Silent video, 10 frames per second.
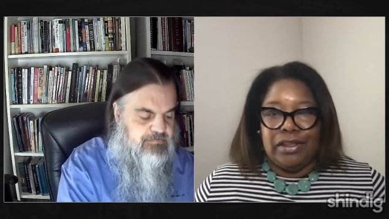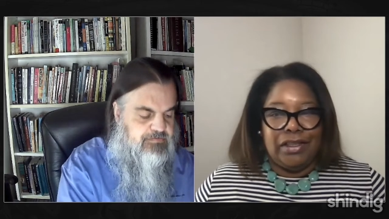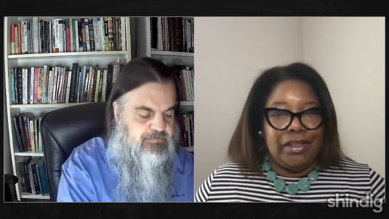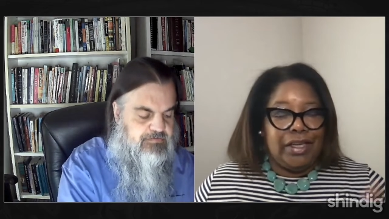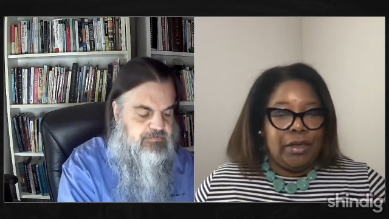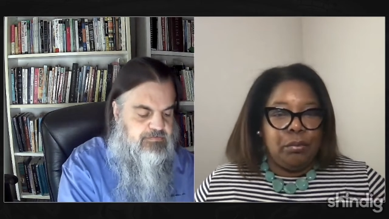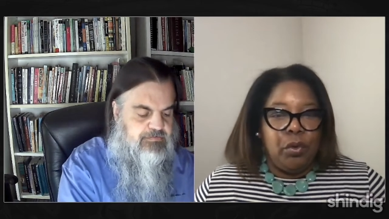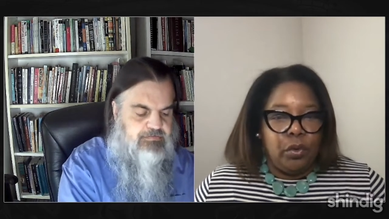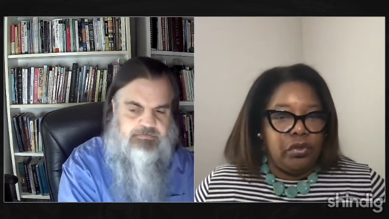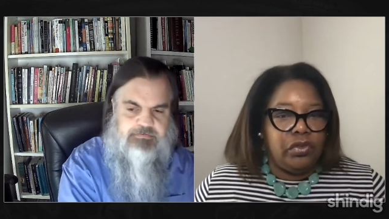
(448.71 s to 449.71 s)
Speaker 1: the
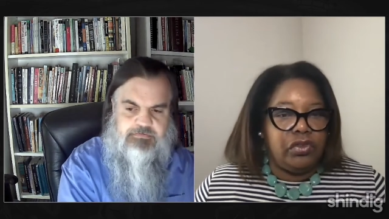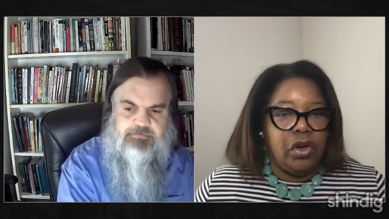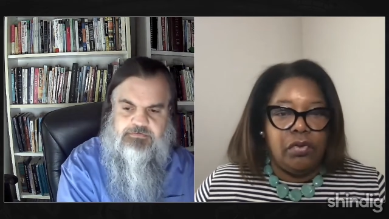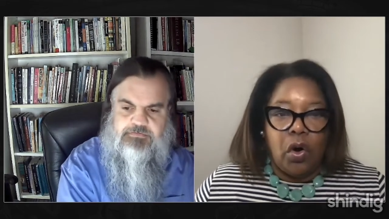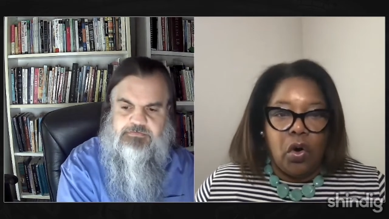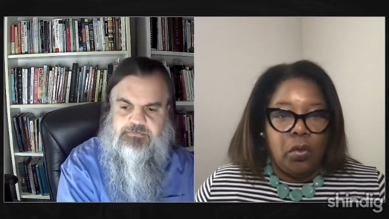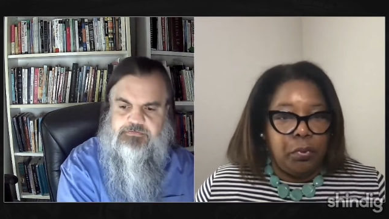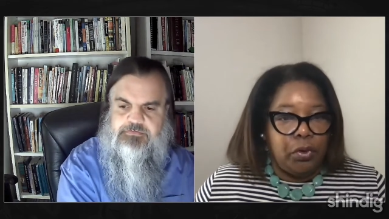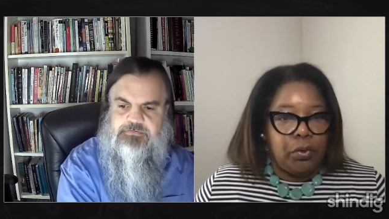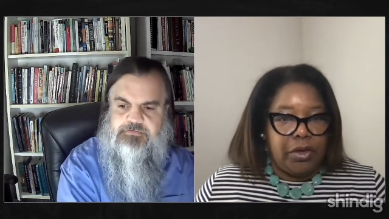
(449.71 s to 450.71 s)
importance of all
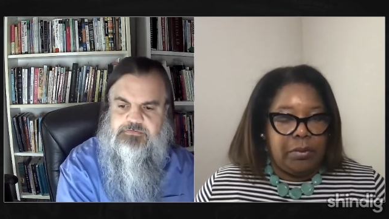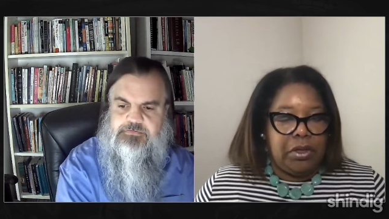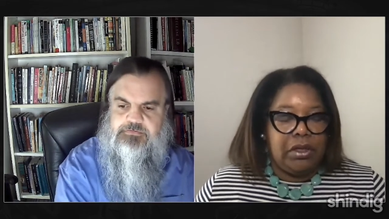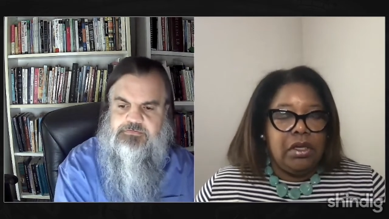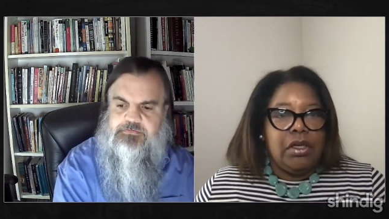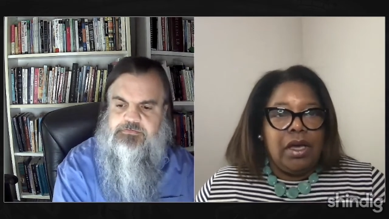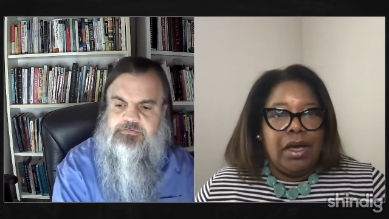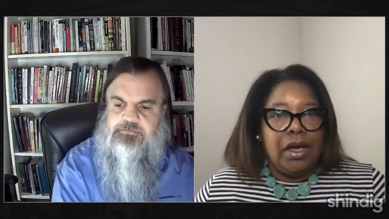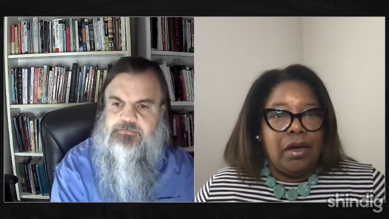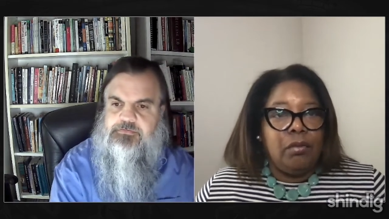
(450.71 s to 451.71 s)
programming.
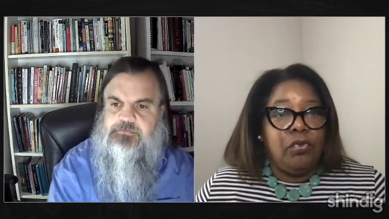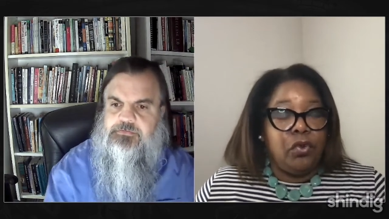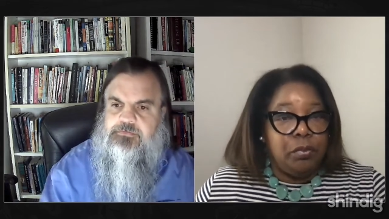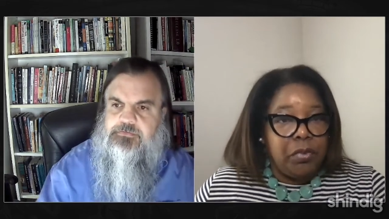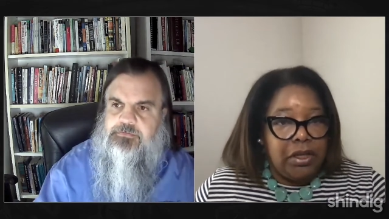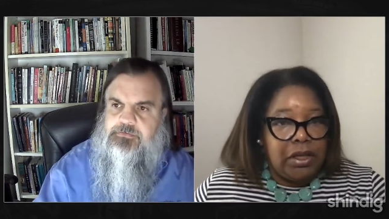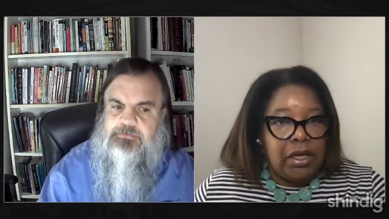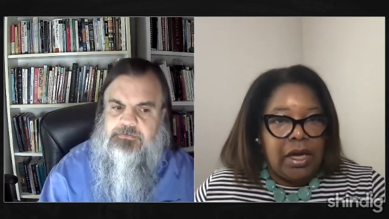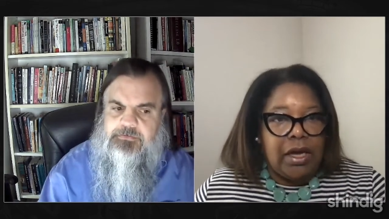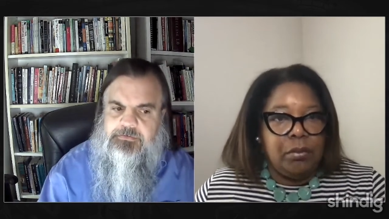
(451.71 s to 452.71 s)
For
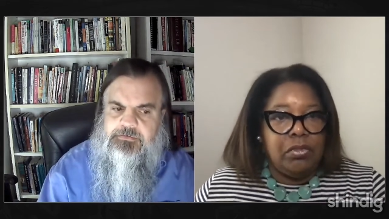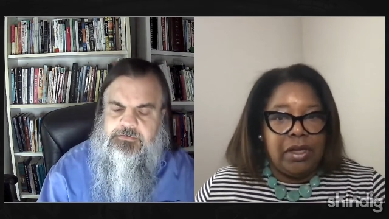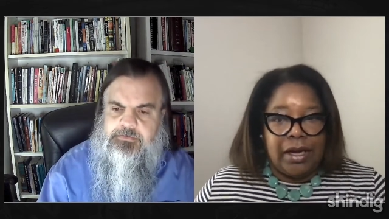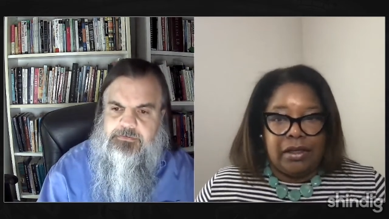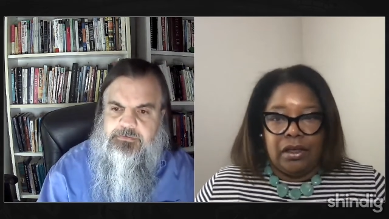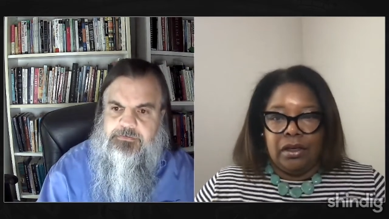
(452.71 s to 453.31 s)
me, I'm not